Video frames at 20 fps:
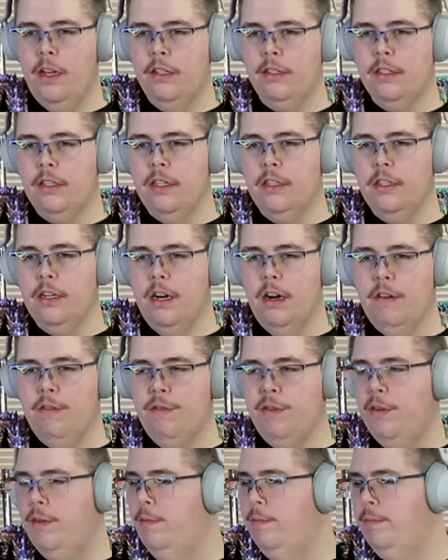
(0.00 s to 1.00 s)
sent off
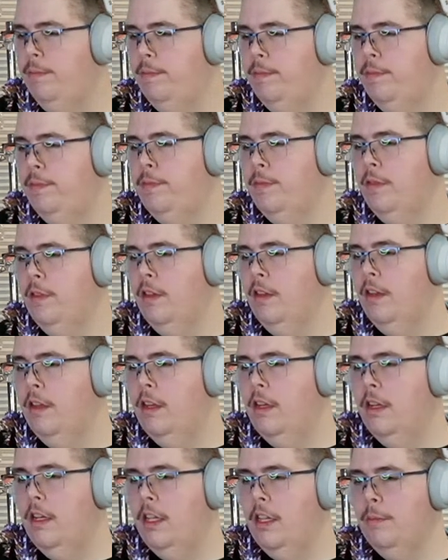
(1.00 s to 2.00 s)

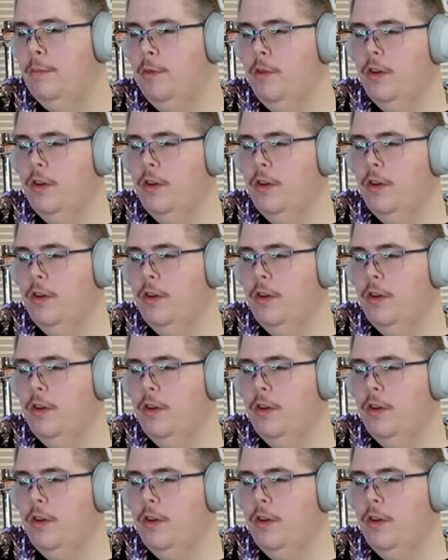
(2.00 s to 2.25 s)
in the